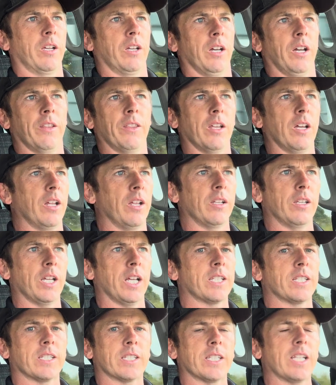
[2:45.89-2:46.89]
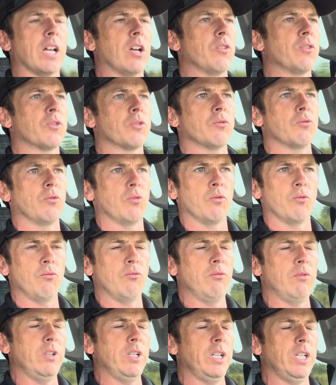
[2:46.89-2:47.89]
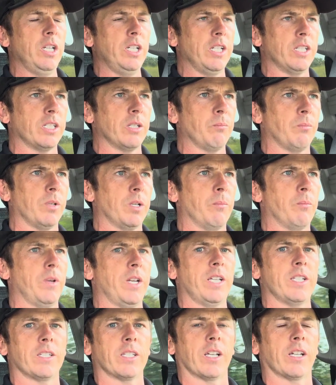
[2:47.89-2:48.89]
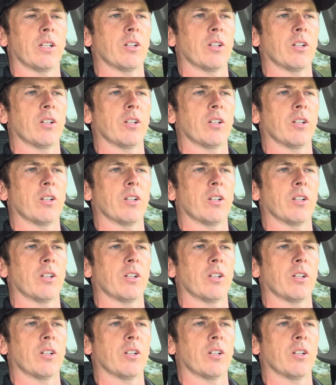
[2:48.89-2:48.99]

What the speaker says: And that sounds really simple and basic,